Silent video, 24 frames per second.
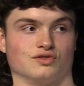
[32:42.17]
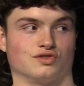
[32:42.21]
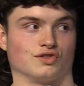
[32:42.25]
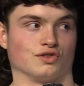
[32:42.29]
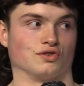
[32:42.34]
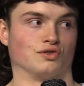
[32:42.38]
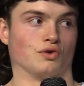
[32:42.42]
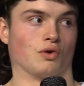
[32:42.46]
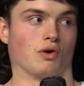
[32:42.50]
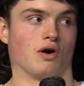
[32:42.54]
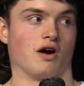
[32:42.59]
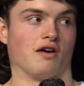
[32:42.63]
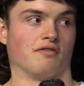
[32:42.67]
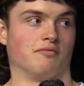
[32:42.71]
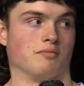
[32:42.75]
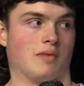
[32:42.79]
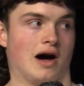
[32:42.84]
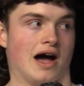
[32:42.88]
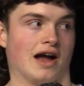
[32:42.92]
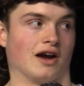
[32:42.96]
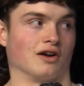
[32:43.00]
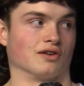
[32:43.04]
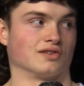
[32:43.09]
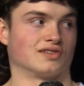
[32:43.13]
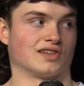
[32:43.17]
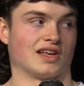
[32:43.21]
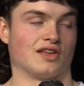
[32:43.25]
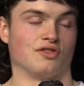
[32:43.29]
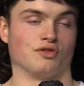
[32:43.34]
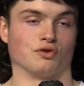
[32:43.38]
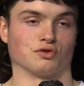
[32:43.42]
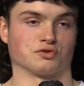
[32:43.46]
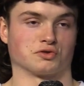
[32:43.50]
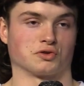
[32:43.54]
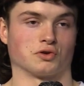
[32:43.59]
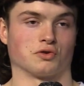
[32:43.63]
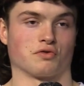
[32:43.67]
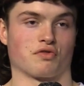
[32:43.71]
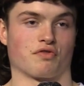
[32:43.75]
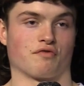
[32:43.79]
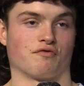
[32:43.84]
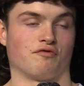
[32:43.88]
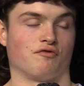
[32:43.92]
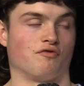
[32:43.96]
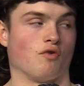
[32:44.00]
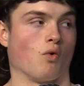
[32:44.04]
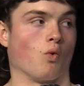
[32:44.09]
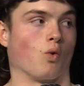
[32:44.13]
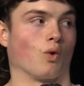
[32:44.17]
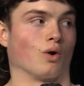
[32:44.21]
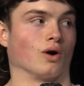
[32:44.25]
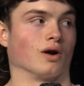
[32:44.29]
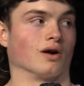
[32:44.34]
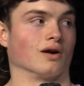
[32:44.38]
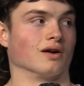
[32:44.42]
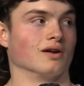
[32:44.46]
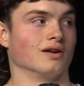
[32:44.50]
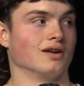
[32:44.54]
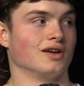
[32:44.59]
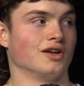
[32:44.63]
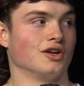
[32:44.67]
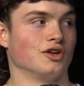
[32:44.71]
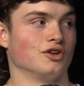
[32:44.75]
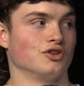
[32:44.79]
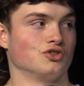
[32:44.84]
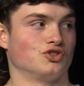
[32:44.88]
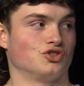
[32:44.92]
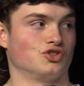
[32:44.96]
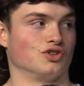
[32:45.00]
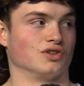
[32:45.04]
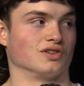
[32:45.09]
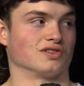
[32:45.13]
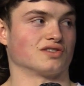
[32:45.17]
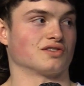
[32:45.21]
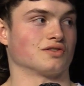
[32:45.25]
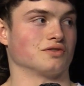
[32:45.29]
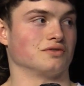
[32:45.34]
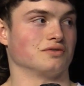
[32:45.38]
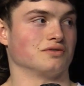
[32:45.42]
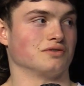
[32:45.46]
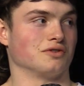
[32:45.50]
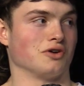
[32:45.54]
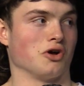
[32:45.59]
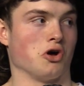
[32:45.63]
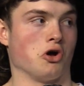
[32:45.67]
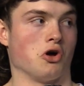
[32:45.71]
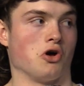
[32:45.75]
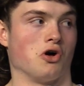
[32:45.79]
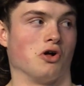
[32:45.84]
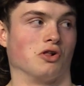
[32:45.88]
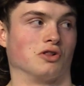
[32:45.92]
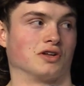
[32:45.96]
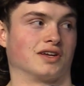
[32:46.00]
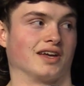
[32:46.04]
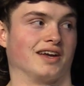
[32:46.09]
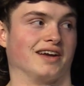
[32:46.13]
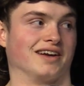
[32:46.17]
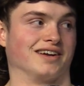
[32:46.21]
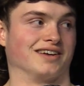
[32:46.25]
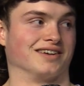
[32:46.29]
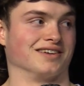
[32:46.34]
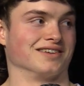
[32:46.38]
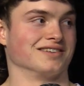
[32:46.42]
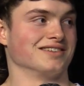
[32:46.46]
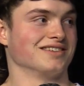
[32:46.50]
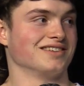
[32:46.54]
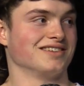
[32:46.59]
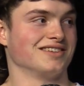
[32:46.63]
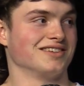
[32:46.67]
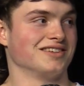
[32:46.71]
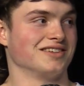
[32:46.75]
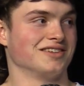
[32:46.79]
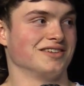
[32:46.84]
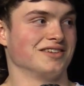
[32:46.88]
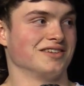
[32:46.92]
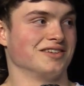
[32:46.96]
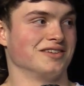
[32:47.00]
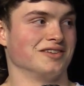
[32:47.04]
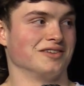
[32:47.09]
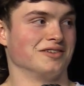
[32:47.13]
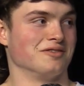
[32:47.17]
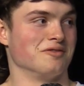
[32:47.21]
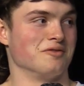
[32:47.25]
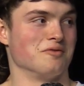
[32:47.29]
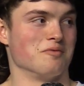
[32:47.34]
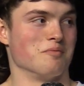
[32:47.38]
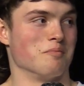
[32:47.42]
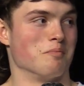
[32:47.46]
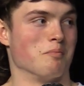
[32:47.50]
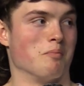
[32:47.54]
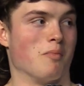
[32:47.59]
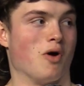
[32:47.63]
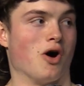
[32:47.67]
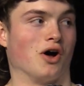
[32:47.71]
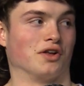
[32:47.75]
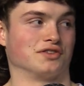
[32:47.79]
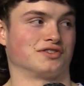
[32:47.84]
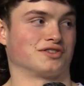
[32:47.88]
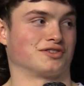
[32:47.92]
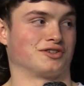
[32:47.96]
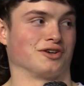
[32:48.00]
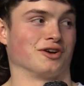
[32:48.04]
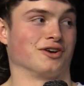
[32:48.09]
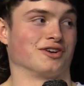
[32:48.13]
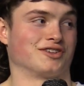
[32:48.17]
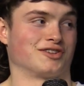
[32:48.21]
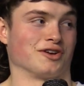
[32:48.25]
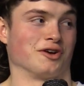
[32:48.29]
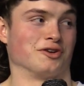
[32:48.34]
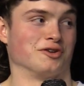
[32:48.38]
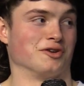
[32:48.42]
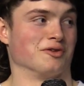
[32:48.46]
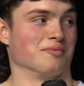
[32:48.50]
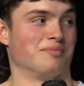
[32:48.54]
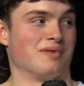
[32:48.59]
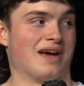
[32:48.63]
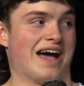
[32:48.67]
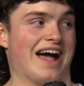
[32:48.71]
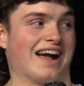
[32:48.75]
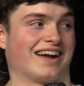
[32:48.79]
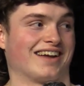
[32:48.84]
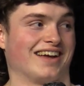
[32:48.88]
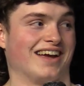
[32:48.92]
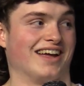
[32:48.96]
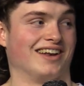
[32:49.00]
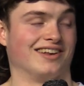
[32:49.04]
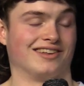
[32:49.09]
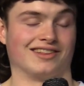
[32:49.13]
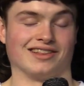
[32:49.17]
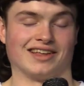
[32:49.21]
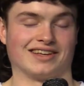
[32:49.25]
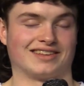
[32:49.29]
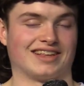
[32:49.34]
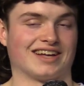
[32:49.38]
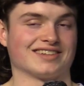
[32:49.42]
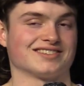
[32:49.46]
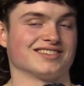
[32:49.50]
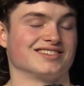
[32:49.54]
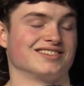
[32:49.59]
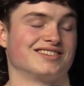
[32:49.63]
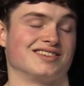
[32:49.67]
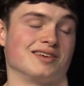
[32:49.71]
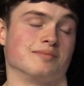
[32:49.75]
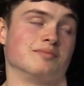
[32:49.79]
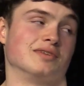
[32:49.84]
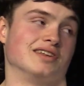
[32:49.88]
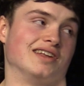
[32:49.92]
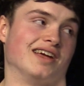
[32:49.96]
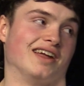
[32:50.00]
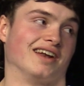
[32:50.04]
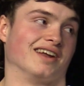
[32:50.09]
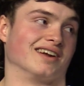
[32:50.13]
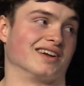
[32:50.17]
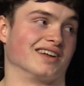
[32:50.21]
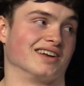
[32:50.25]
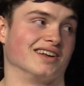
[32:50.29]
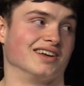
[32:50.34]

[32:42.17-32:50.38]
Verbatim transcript: Zadorov, Myers, and those are four just hulking monsters on your back end. Like that's God. intimidating.